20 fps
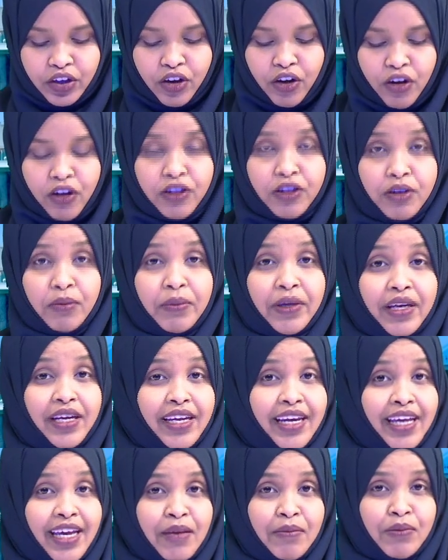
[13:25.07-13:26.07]
all the big
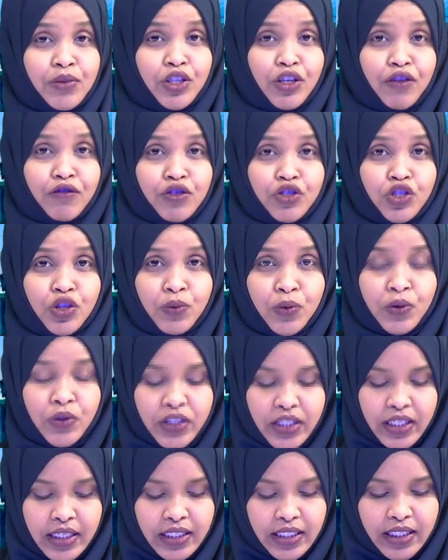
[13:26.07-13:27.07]
names of the
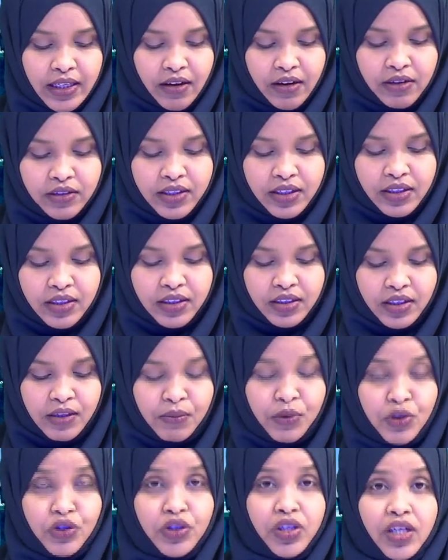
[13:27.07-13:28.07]
Djiboutian artists in
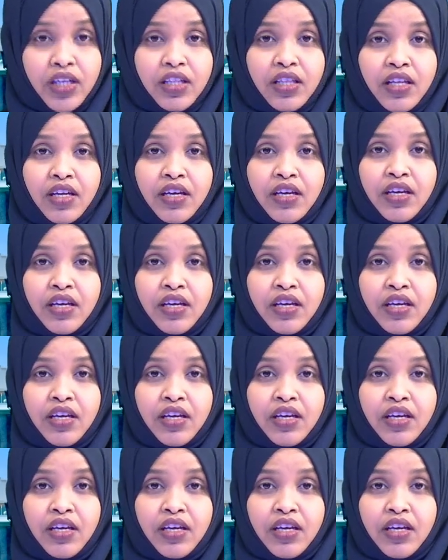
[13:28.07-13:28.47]
musical